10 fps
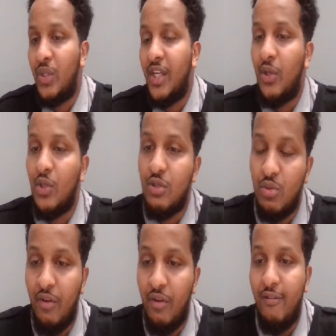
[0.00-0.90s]
then it goes
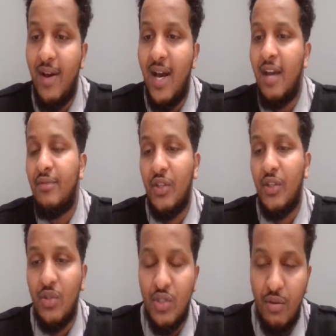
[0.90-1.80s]
25, then
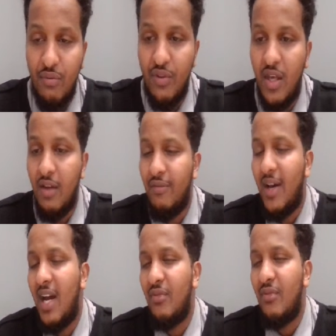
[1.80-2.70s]
it goes to
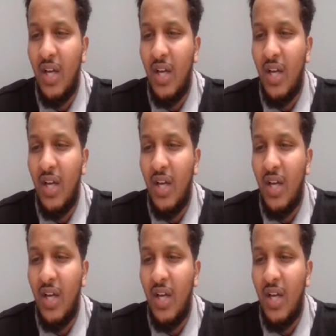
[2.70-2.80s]
35,